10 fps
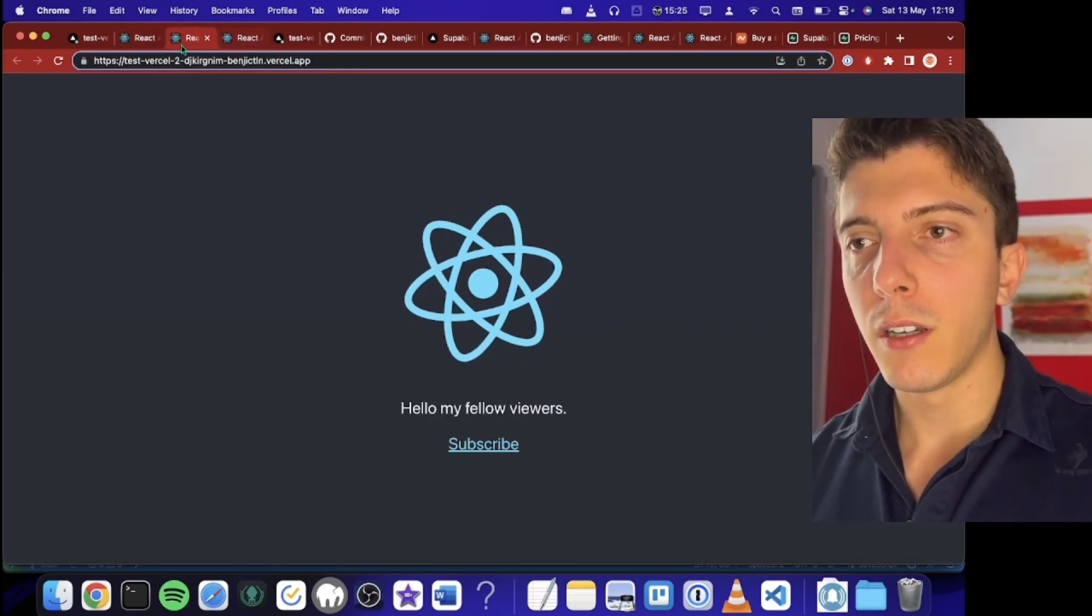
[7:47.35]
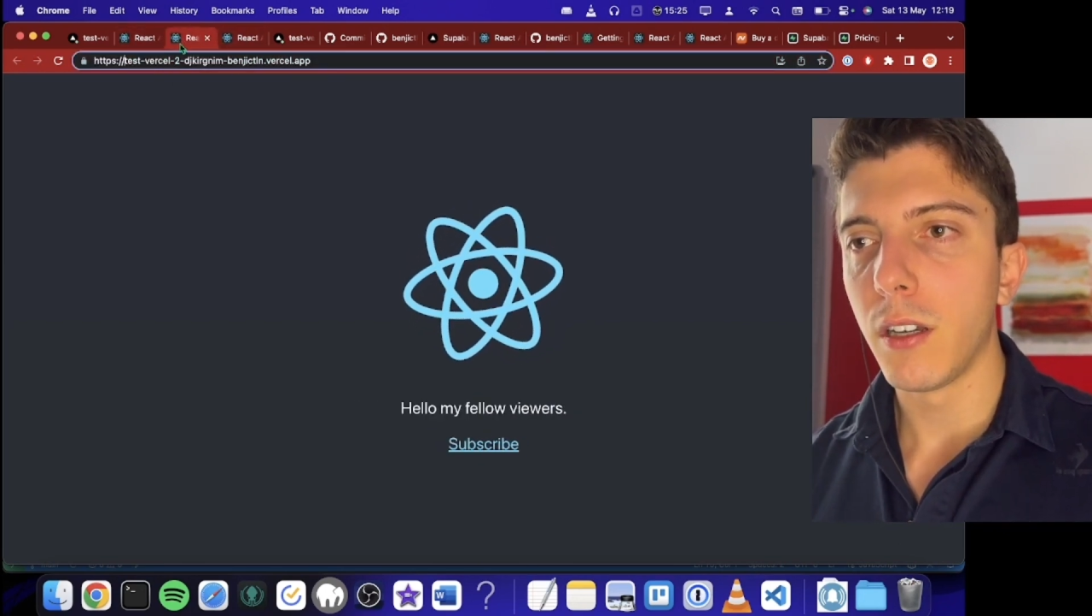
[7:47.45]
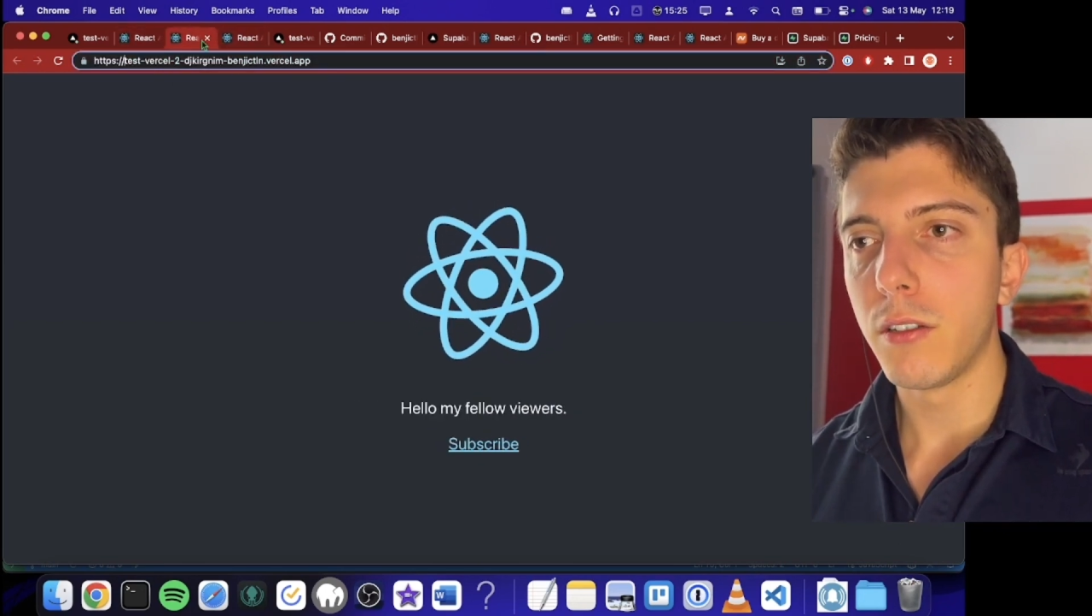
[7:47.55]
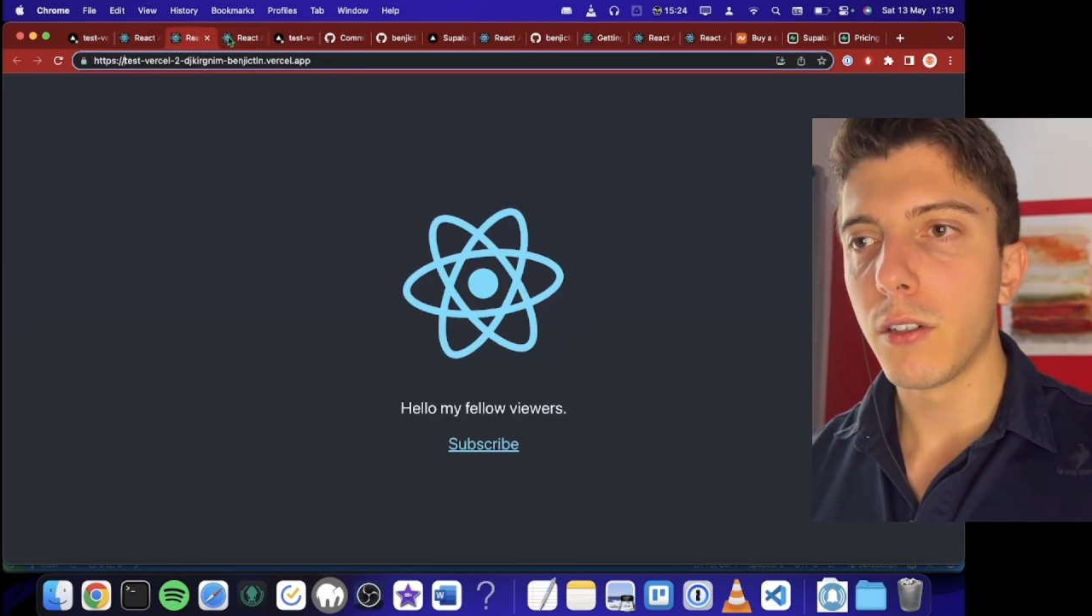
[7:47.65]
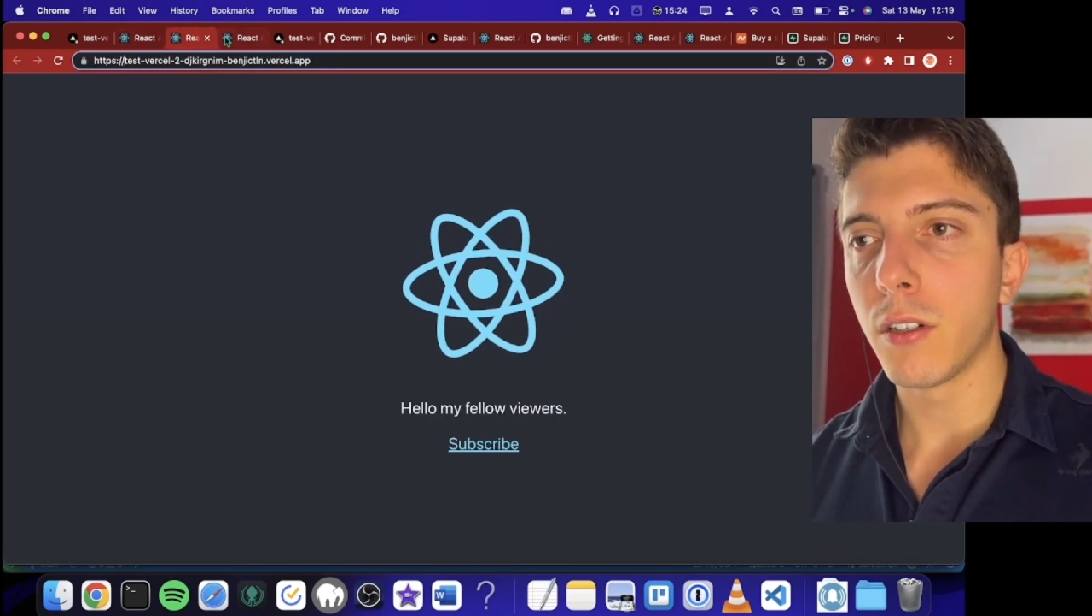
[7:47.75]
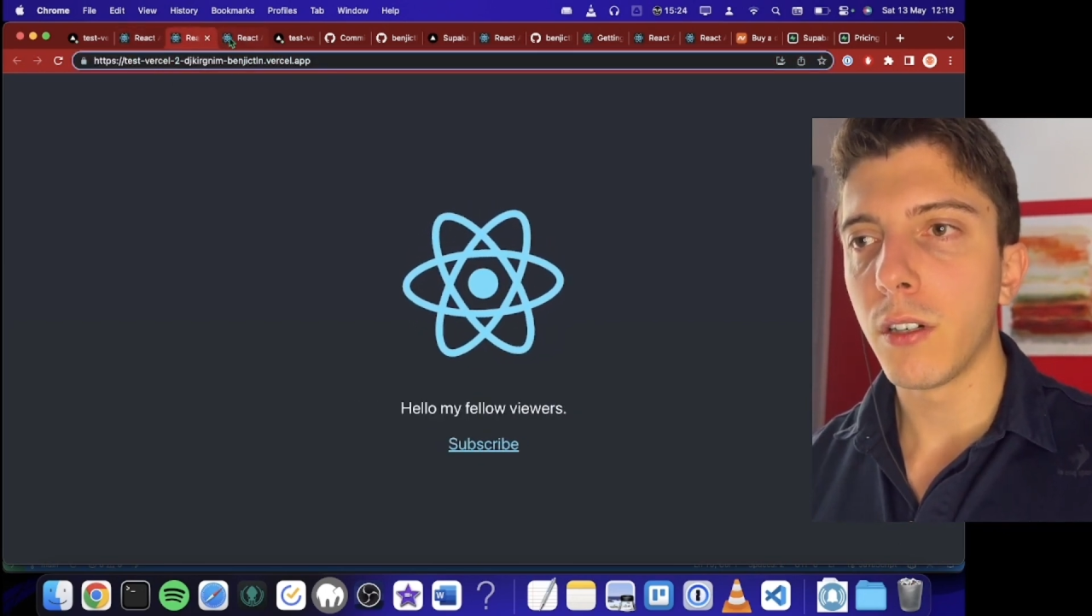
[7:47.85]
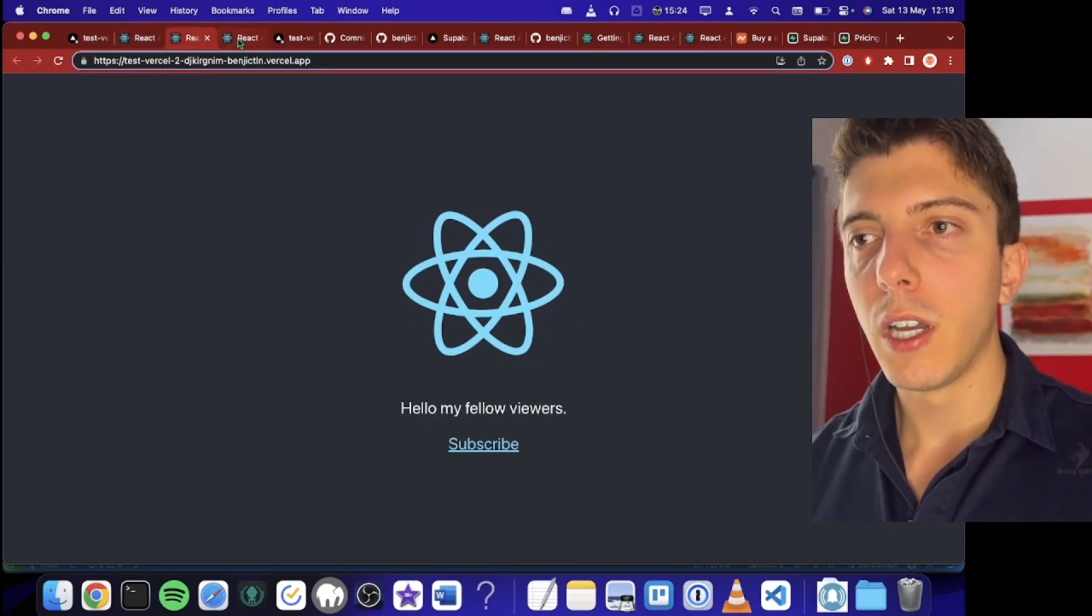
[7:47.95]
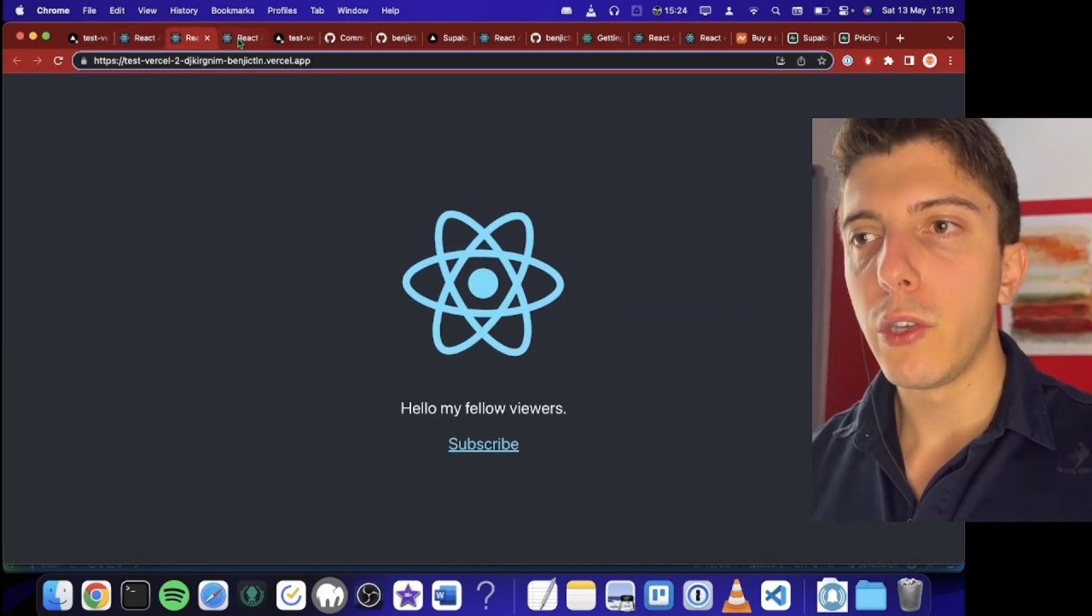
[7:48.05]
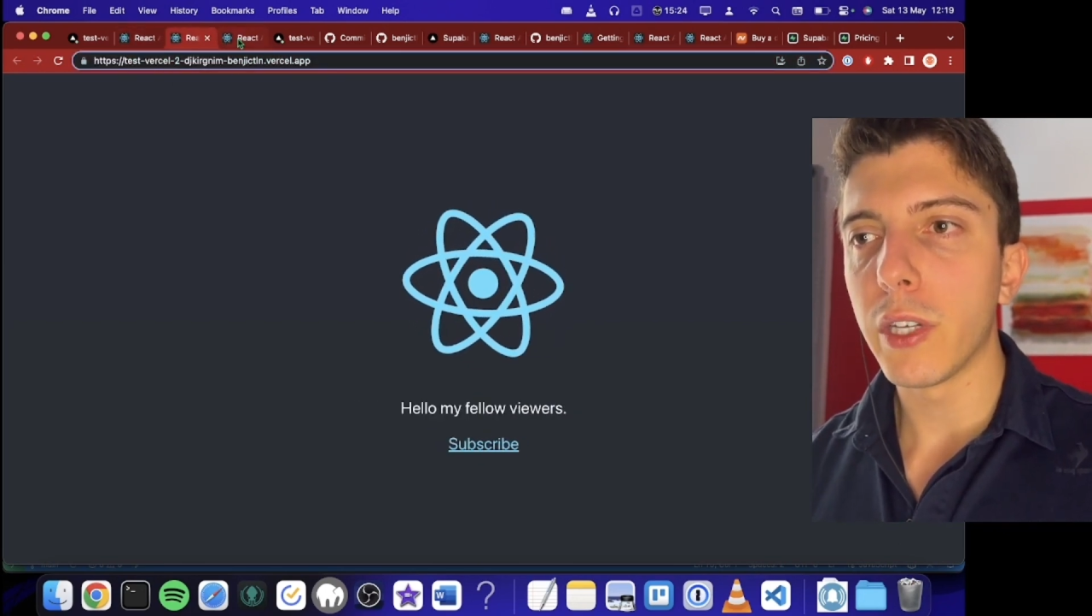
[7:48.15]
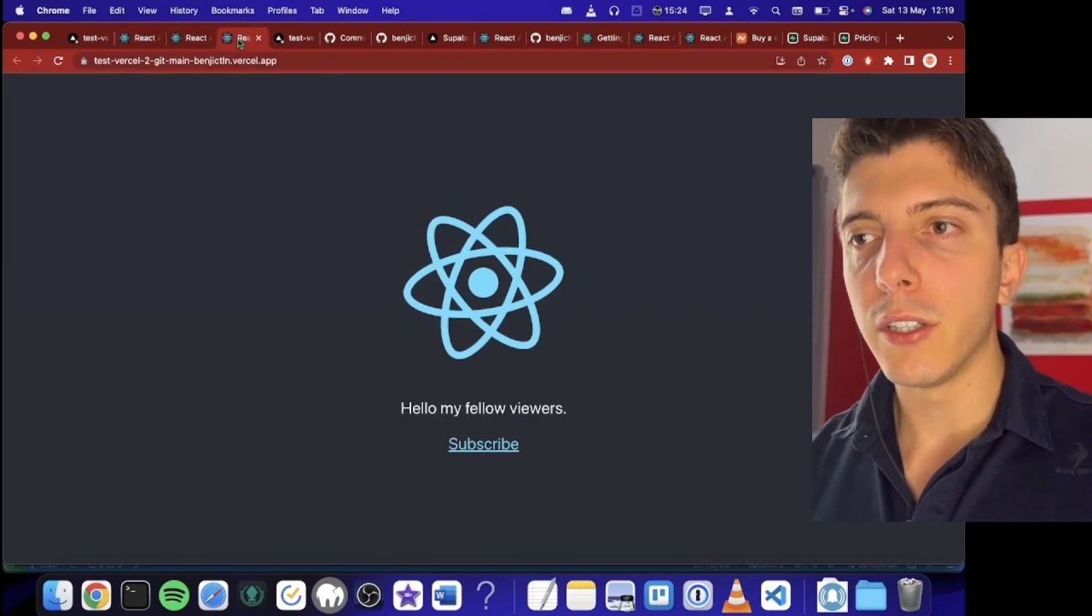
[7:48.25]
So
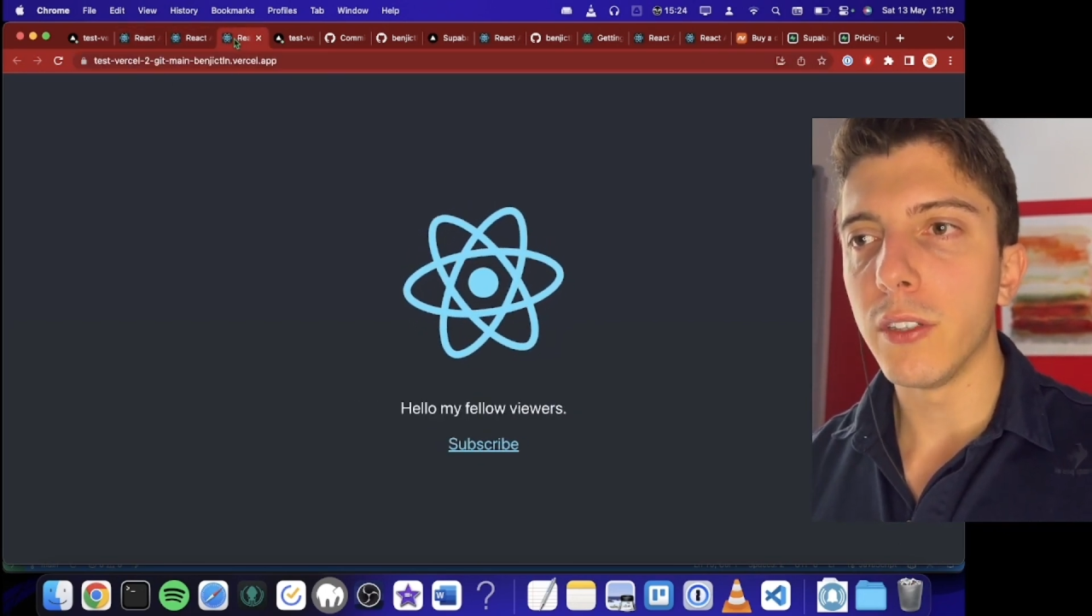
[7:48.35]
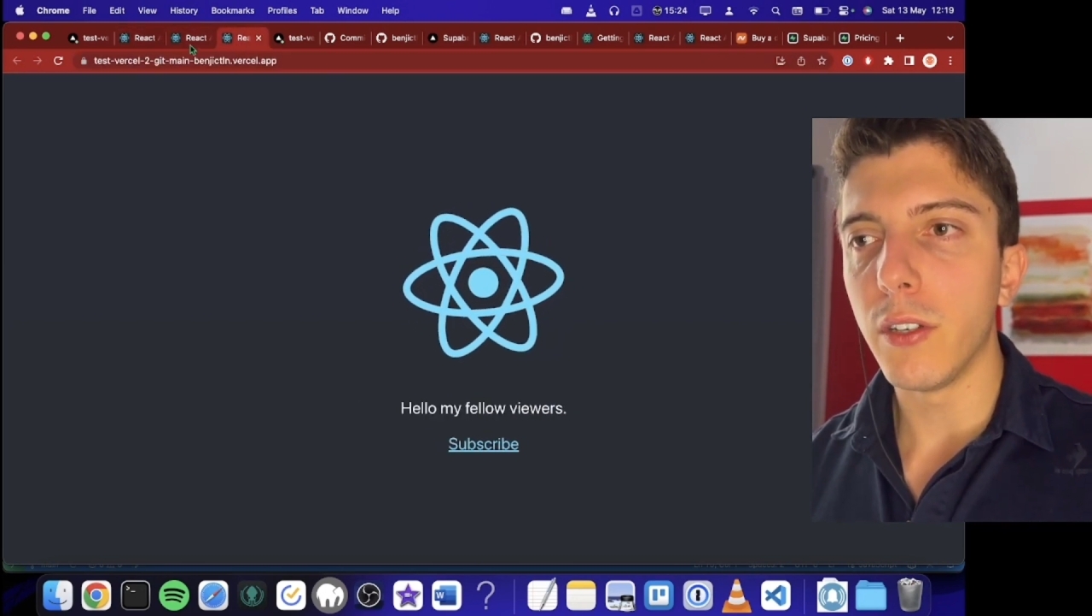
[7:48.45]
you can